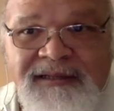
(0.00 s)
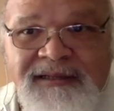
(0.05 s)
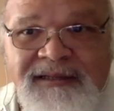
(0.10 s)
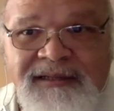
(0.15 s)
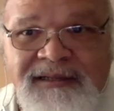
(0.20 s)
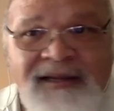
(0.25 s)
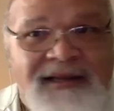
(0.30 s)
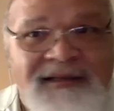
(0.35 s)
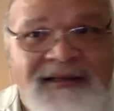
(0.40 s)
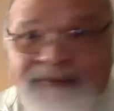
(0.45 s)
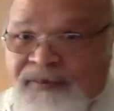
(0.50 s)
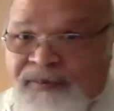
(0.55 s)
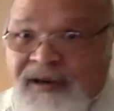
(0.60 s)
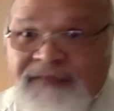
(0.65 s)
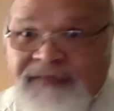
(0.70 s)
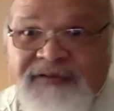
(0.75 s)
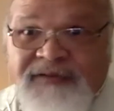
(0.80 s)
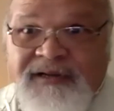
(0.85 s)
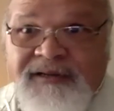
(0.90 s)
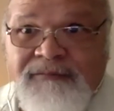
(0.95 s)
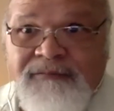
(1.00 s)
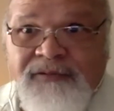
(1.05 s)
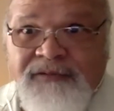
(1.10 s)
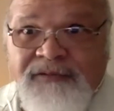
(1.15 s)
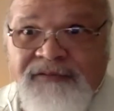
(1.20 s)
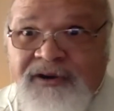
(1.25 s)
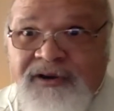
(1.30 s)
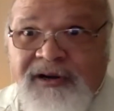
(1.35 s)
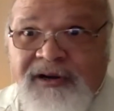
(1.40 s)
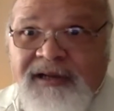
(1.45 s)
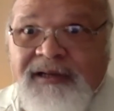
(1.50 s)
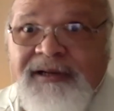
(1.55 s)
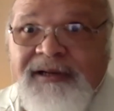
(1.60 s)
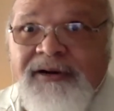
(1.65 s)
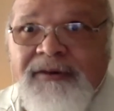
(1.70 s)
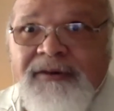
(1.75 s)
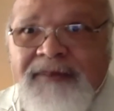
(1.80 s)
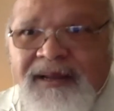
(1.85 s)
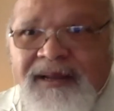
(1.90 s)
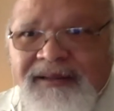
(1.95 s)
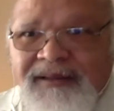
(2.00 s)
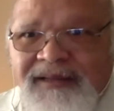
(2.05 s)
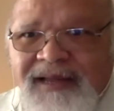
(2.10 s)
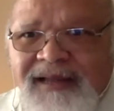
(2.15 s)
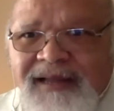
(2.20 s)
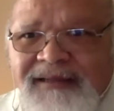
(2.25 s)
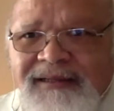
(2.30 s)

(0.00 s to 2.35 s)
and the president was very clear about that,